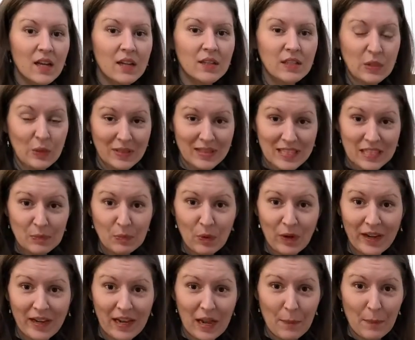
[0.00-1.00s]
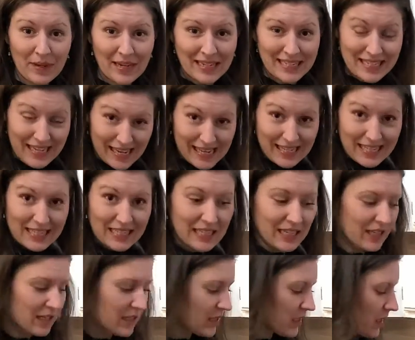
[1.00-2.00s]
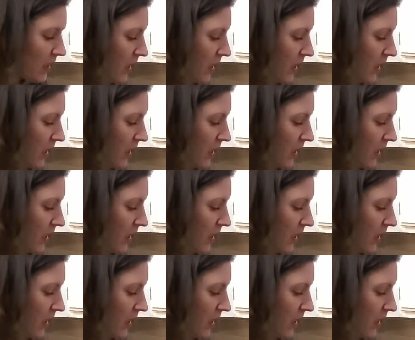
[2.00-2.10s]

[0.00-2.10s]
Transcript: So at this point, I'm going to taste it,